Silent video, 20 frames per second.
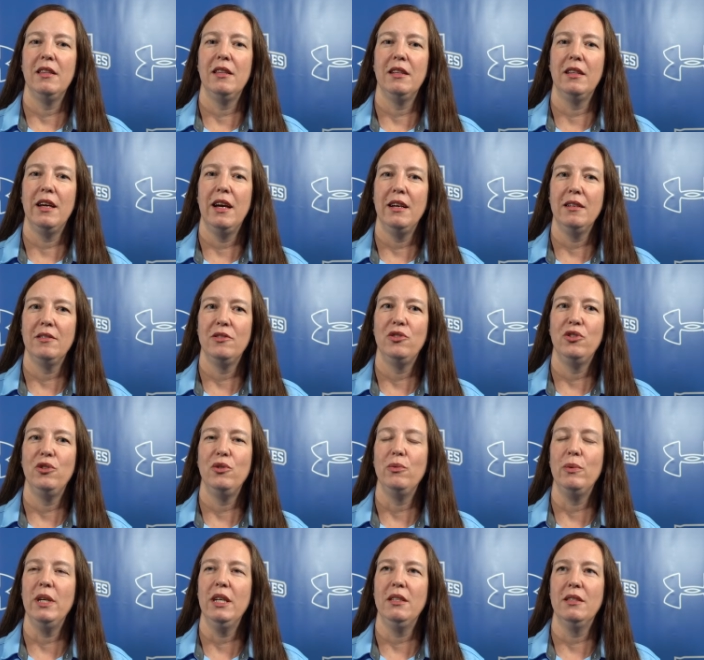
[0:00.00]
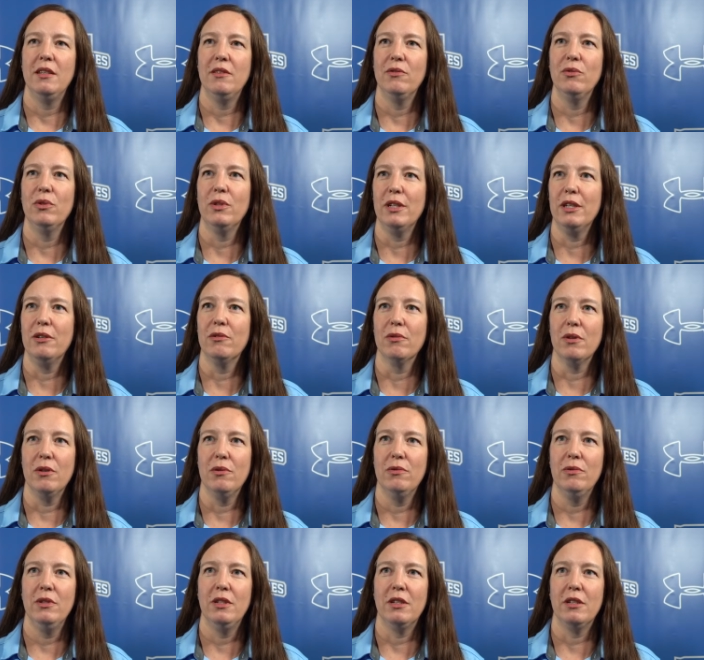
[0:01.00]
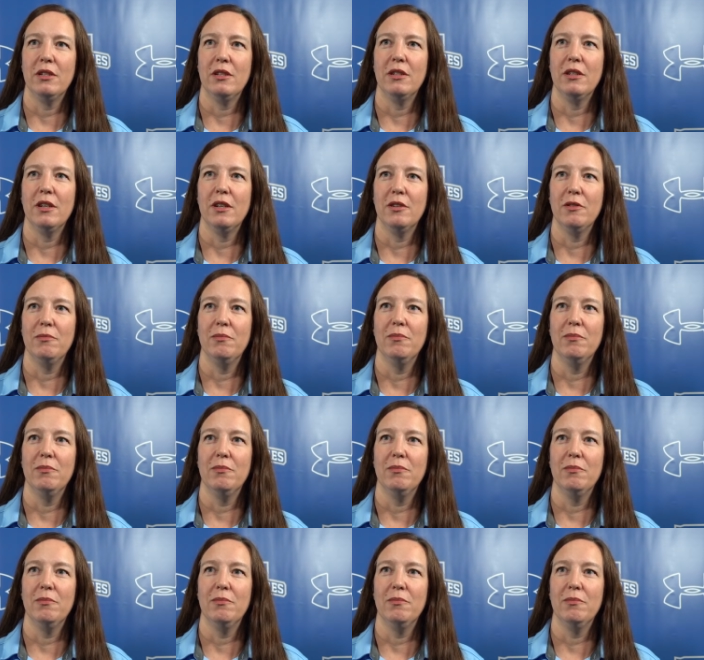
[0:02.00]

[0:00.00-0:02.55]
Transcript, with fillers: the last two weeks they've really grown and are, are